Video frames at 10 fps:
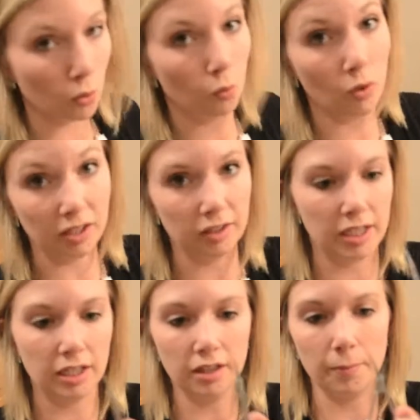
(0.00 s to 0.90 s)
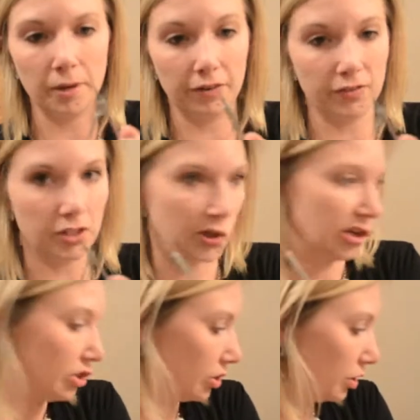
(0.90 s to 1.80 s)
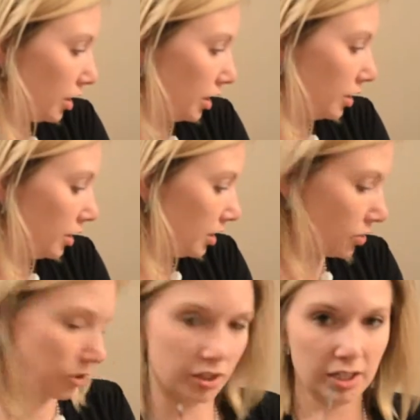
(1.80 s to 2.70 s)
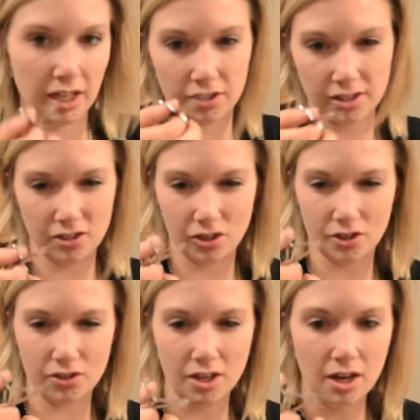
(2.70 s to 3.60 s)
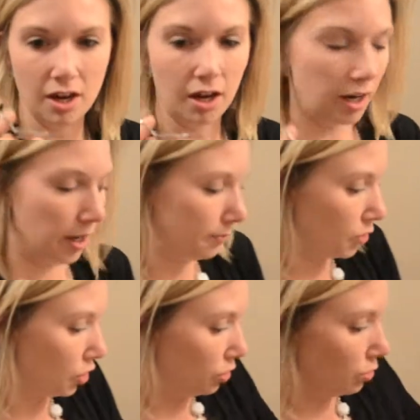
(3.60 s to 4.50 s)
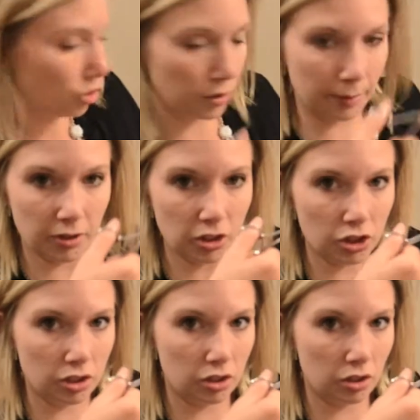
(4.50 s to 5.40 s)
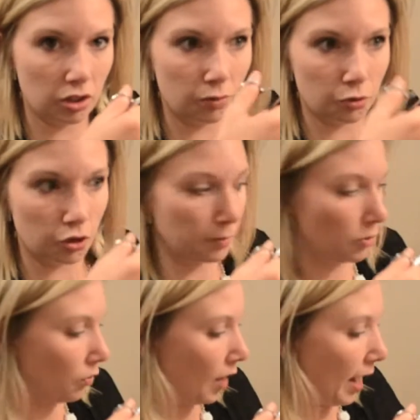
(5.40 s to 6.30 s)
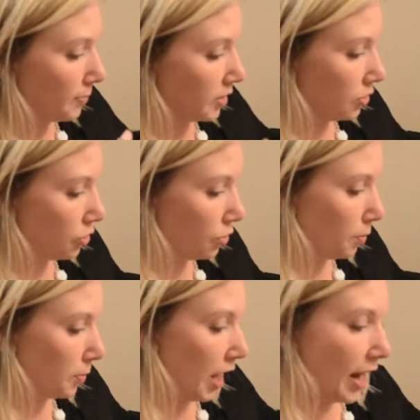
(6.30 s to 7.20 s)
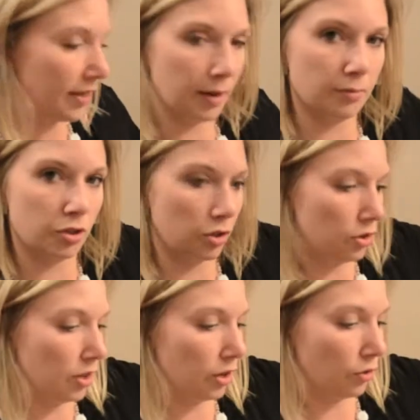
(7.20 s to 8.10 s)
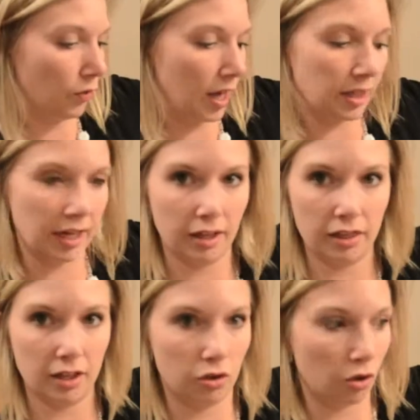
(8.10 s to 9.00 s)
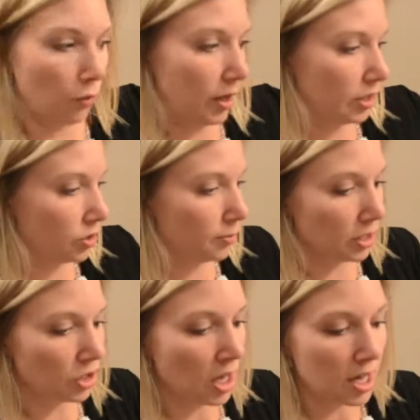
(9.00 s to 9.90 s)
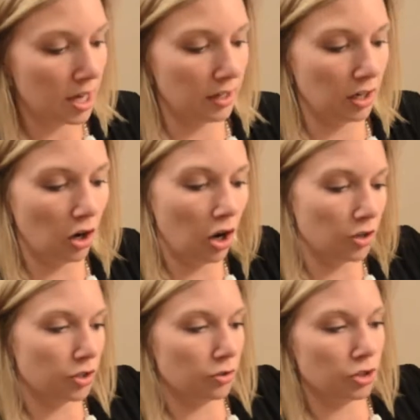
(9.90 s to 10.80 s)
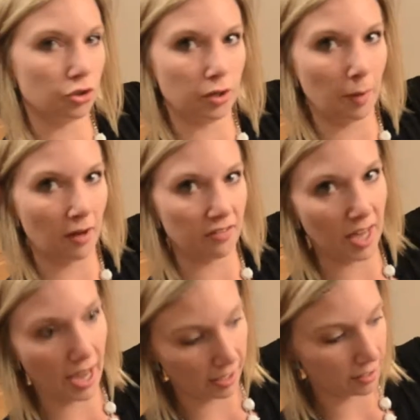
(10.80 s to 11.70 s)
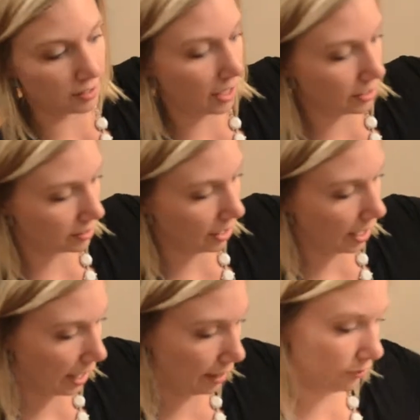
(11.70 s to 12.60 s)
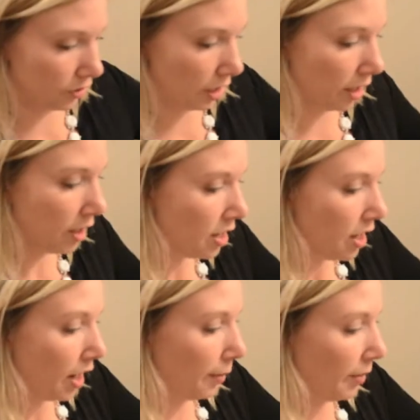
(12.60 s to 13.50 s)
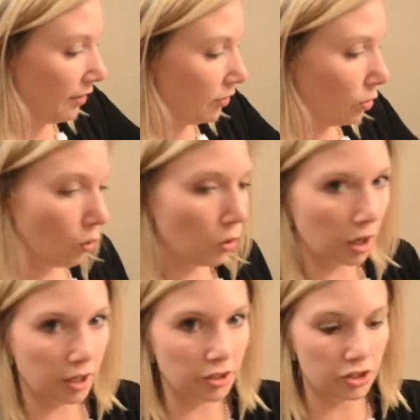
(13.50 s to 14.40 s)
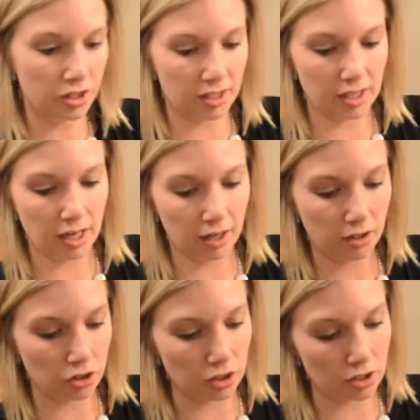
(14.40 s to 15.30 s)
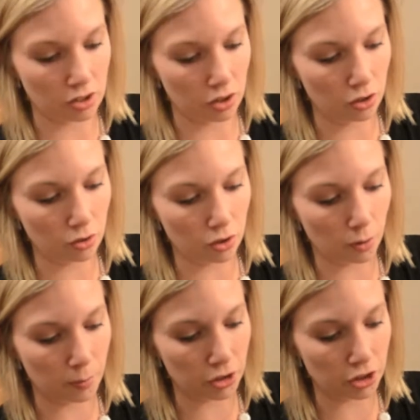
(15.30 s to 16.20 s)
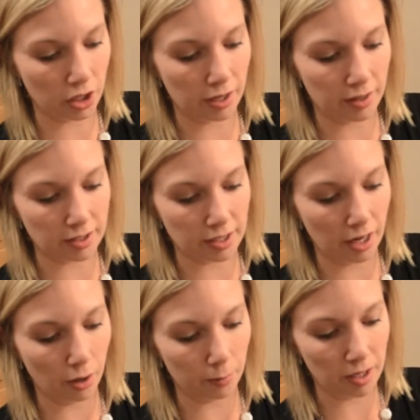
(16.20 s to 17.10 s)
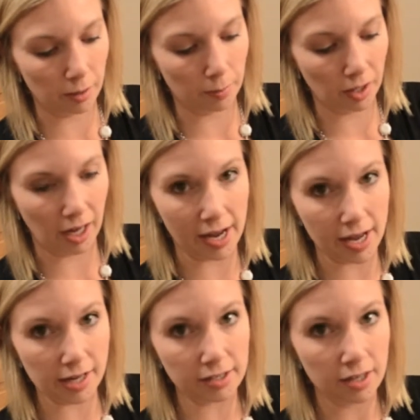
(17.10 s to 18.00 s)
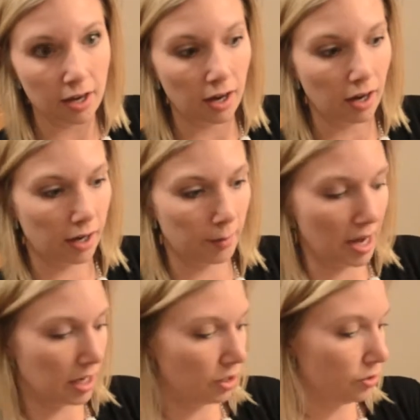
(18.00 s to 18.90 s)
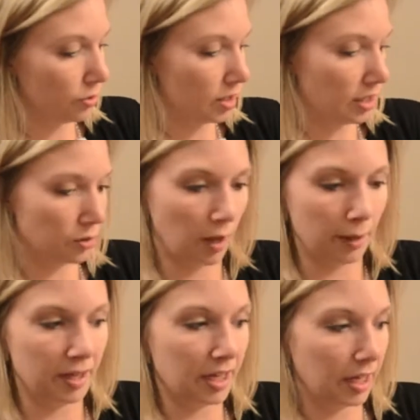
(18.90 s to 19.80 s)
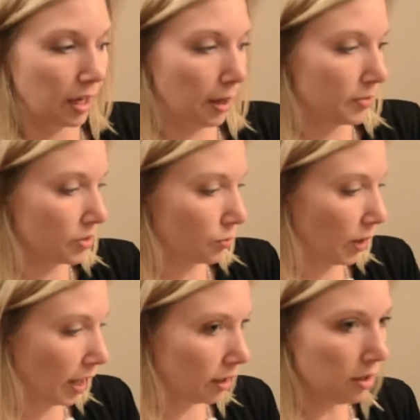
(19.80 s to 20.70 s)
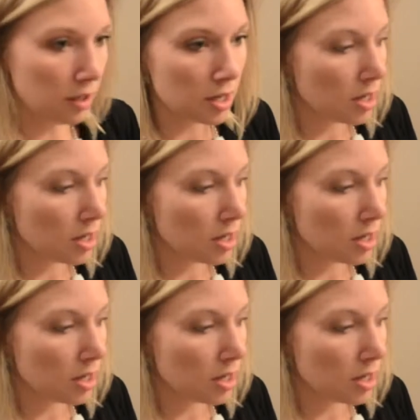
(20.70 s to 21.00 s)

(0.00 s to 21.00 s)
will need a pair of scissors. So these are just nail scissors to trim the wraps as you apply them, so they're the right length and you don't waste too much, and also to trim off the excess after. I have an orange stick just as a cuticle pusher, and then to help me apply it, I can use this while I'm heating it up as well.